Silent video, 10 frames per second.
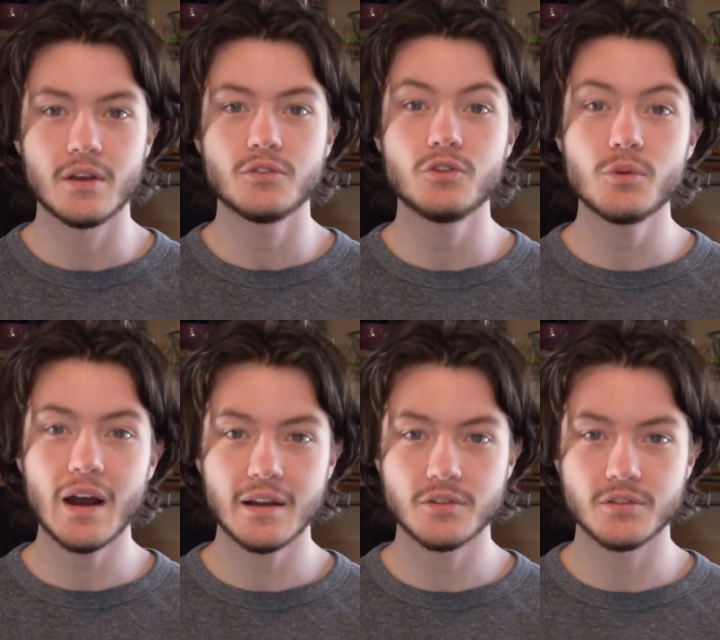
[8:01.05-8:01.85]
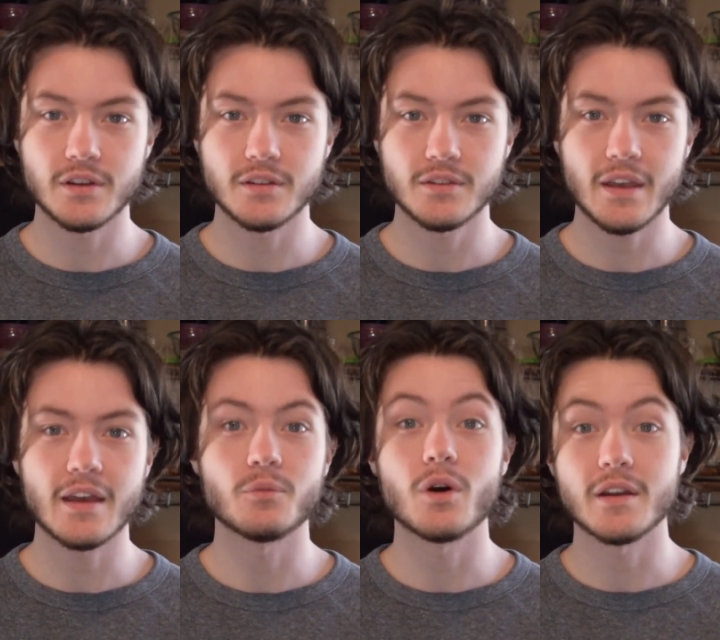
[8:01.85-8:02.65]
2 hydrogens
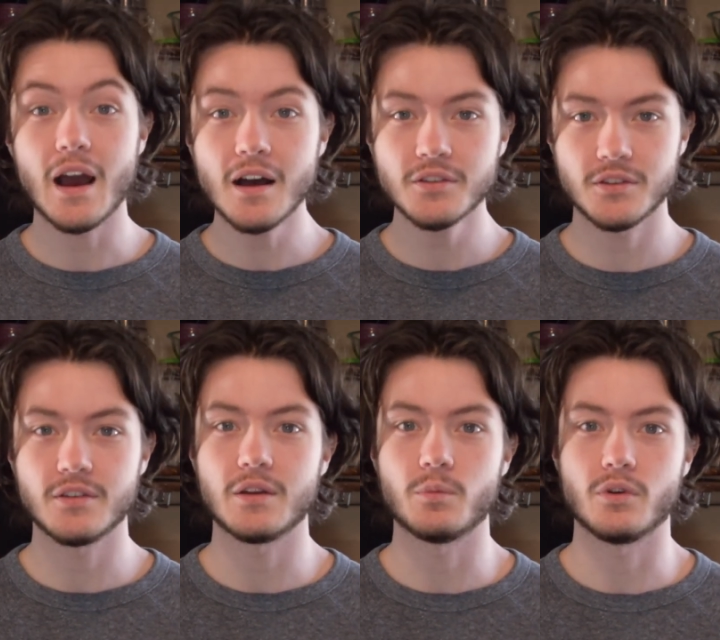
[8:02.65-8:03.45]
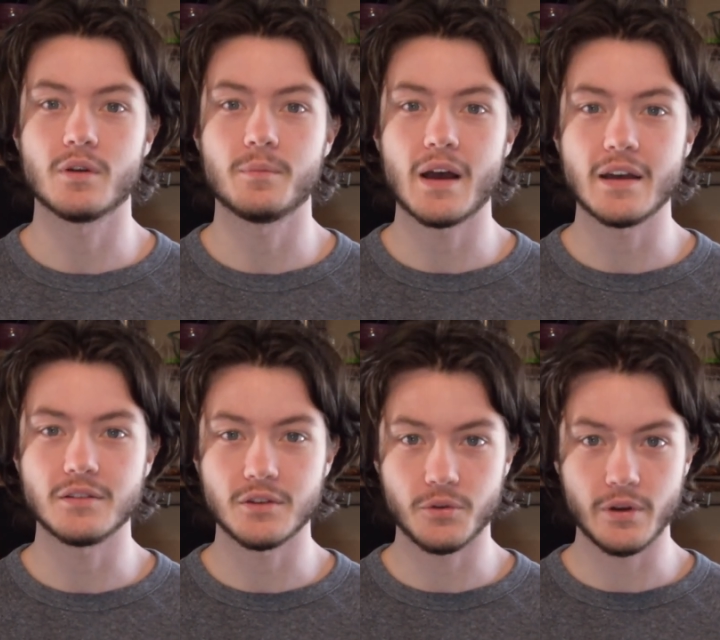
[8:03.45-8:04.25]
and 1 oxygen will combine
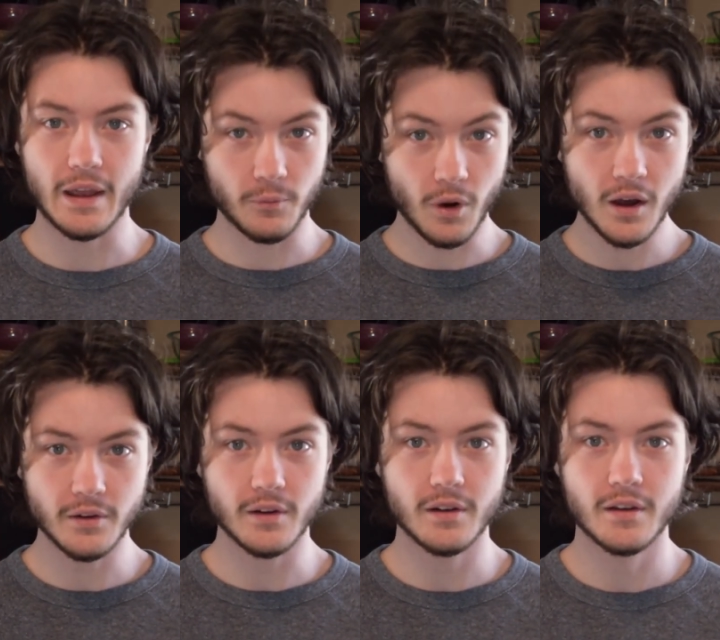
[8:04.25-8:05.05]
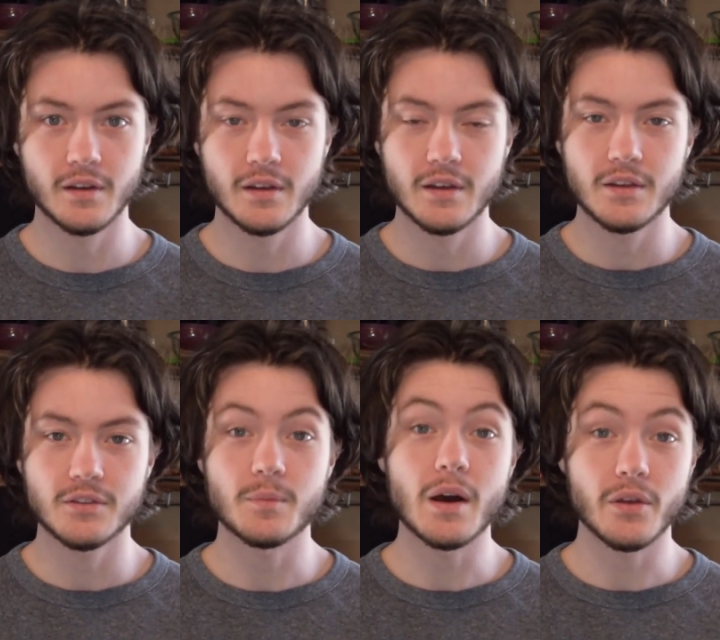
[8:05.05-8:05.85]
to create water.
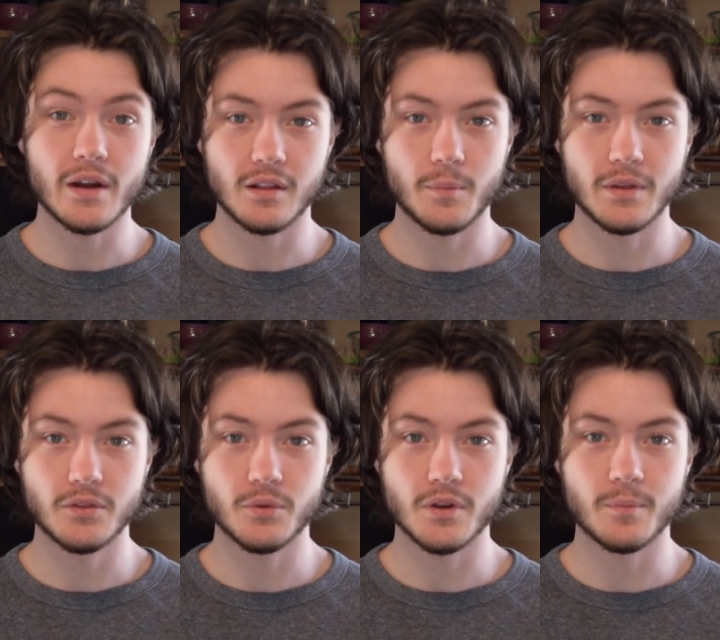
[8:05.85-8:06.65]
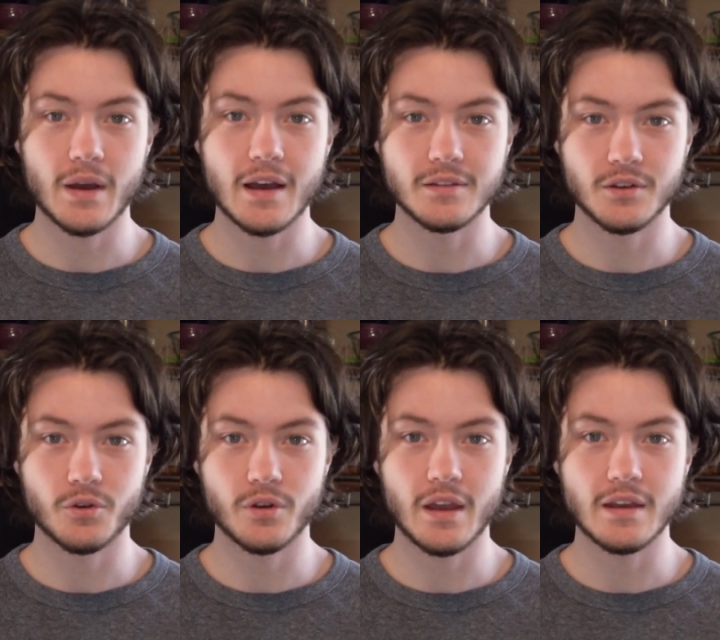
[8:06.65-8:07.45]
Some other elements will combine to
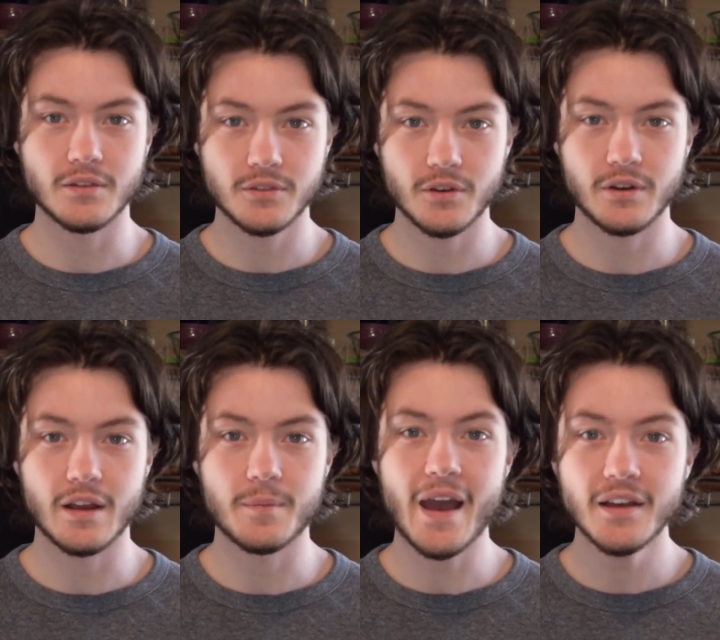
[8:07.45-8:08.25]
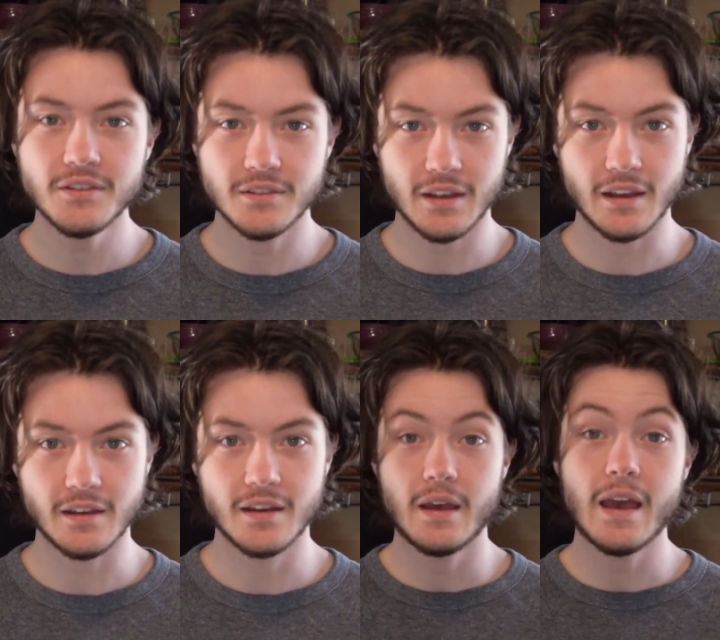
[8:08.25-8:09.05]
create sodium acetate,
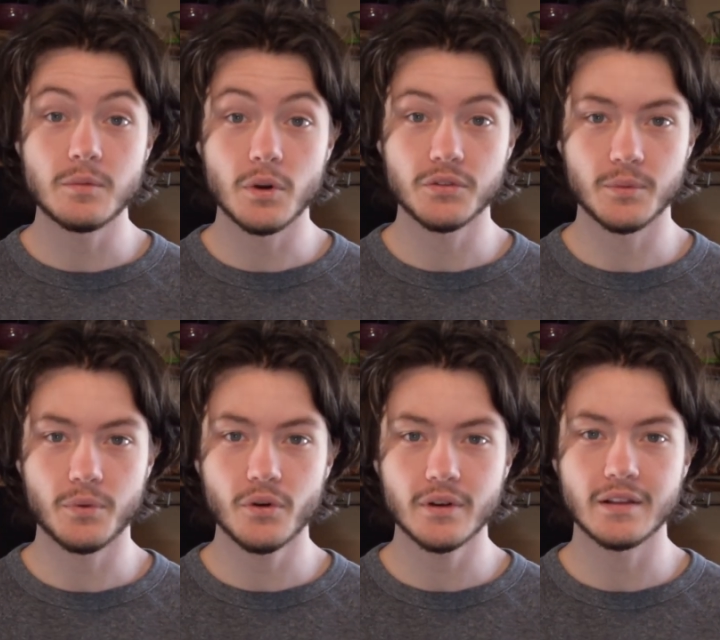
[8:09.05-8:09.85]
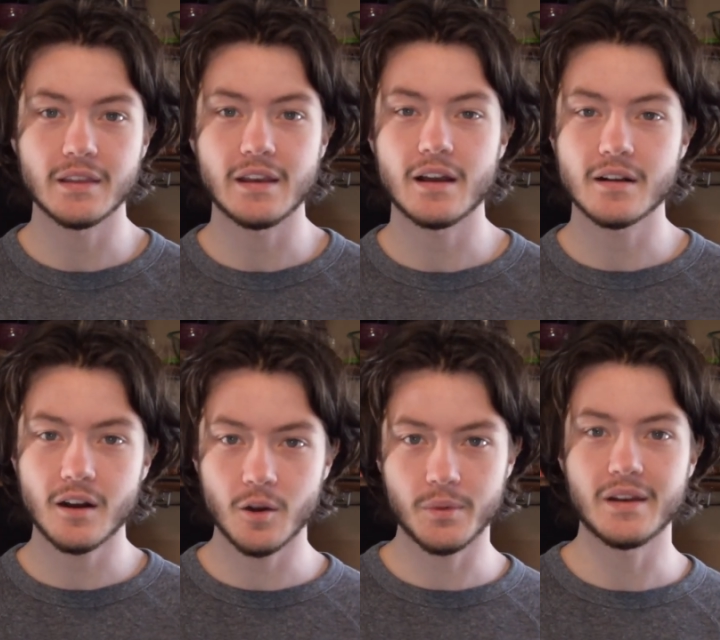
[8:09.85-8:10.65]
and most importantly, a
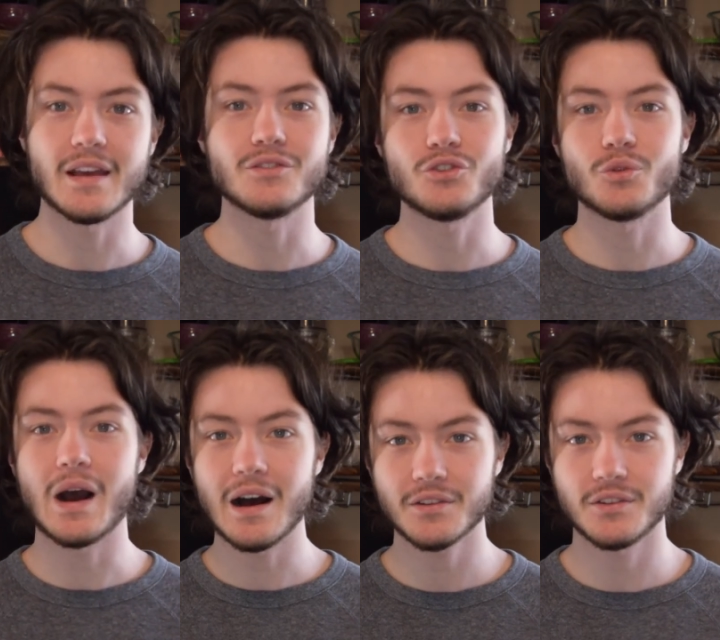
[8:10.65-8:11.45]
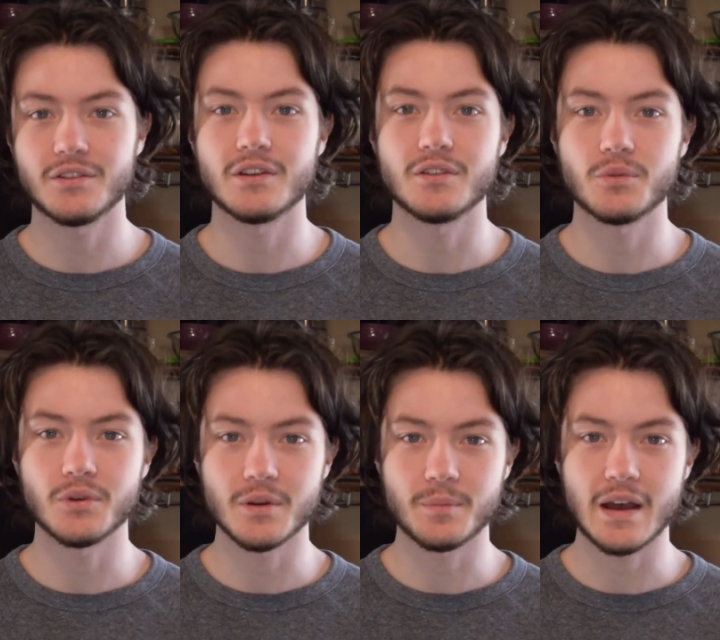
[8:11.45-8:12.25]
carbon and 2 oxygens will
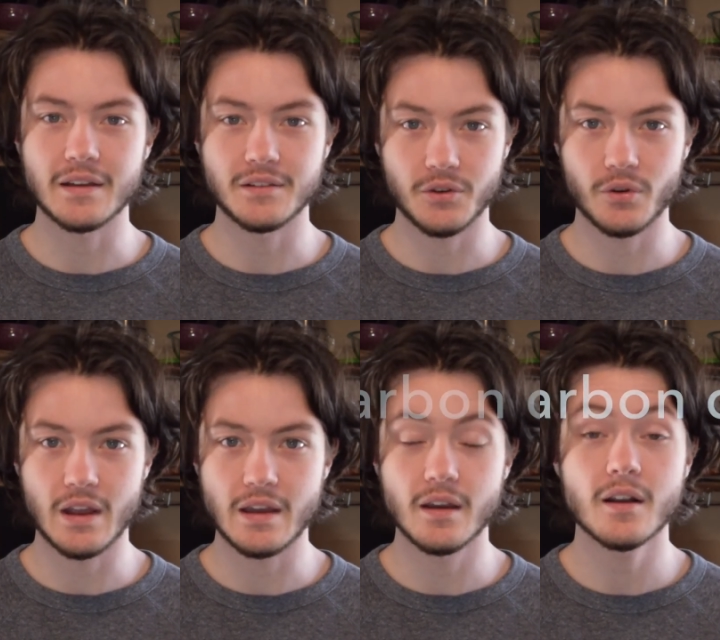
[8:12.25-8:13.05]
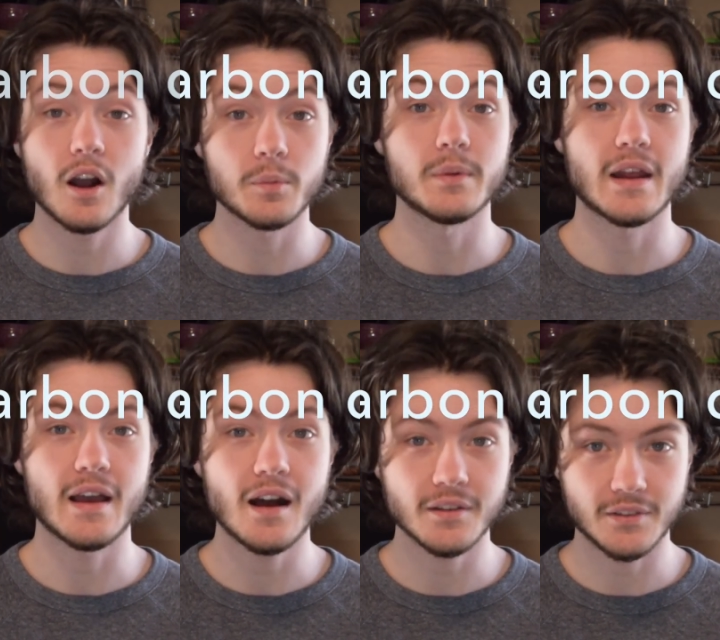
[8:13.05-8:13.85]
combine to create carbon
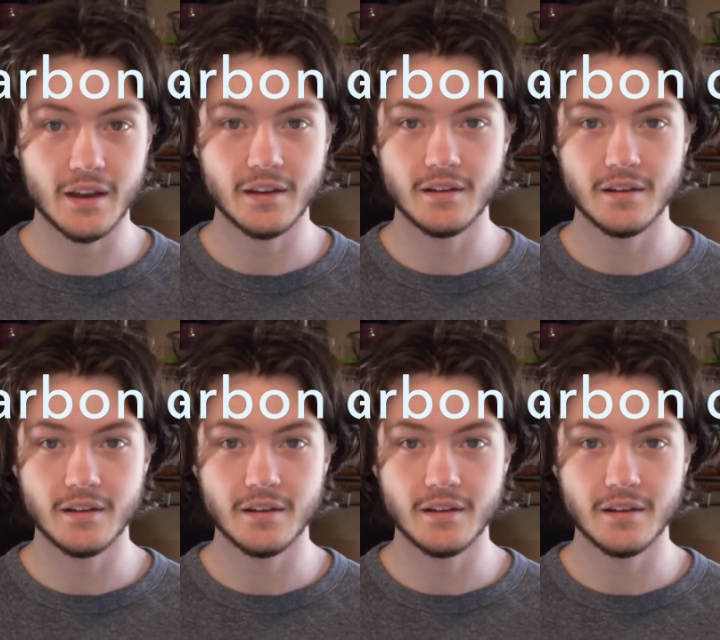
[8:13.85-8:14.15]
dioxide.